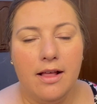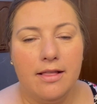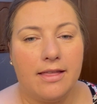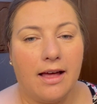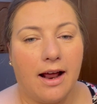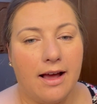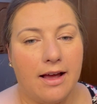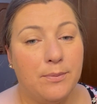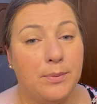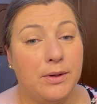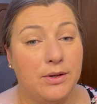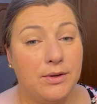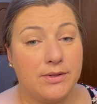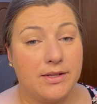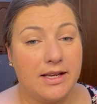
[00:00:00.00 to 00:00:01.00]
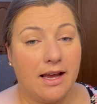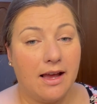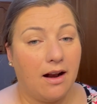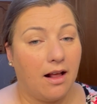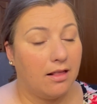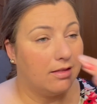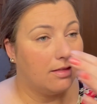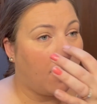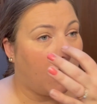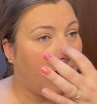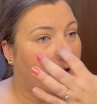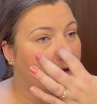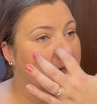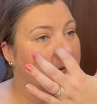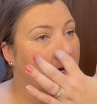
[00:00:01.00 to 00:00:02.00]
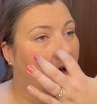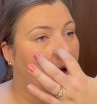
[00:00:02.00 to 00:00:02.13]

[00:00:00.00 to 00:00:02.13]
that I have been using it a lot